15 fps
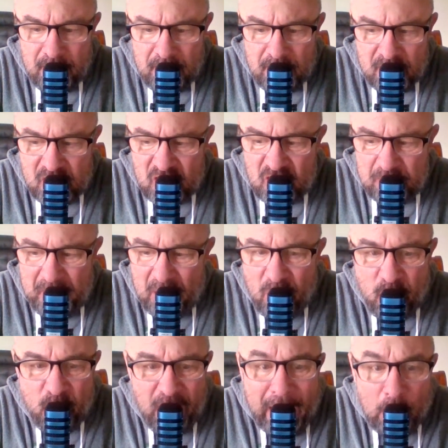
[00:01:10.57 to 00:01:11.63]
spent
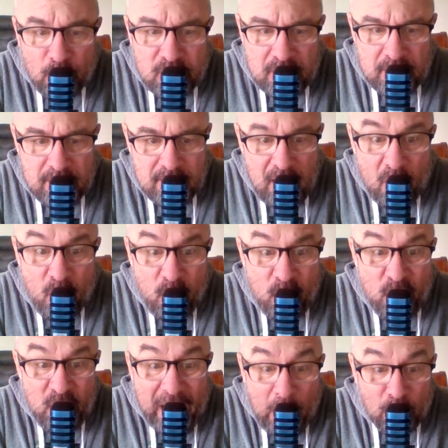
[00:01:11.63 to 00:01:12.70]
thousands and
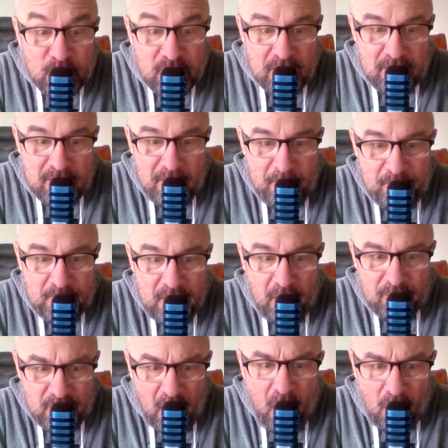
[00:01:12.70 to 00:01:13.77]
thousands
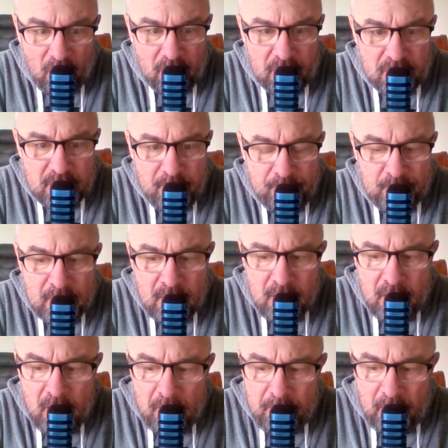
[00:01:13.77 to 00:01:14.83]
of dollars.
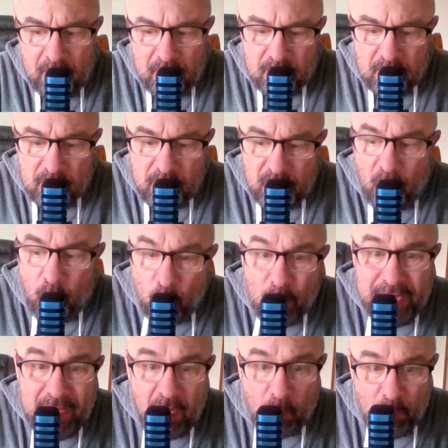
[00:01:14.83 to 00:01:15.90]
But
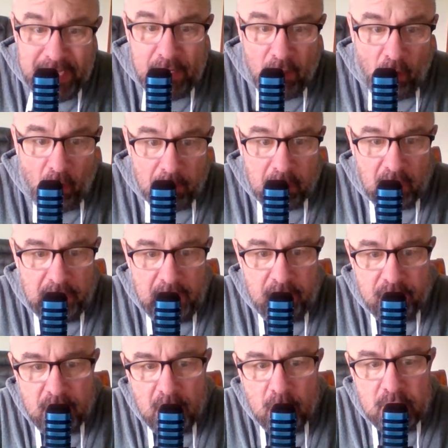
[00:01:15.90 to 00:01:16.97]
we all
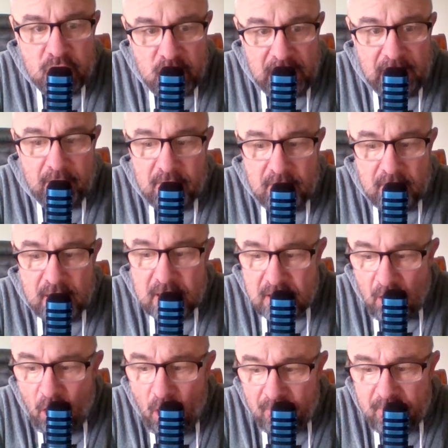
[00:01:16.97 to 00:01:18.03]
believe, well, gee, this
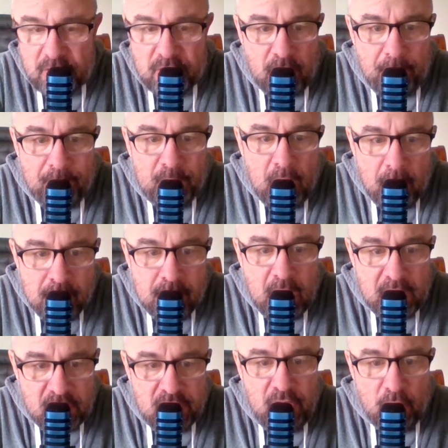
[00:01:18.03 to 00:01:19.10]
officer
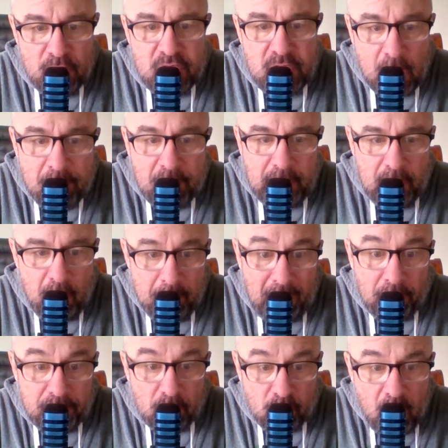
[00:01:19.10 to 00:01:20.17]
must know something
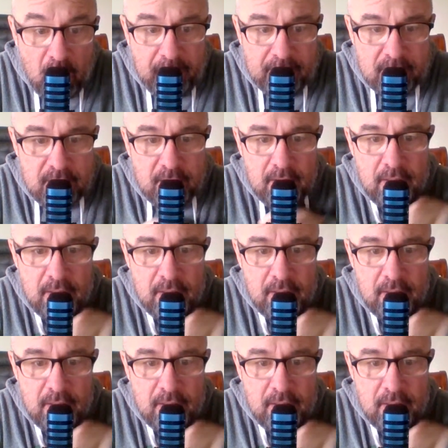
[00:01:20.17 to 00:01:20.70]
about the Ruddicks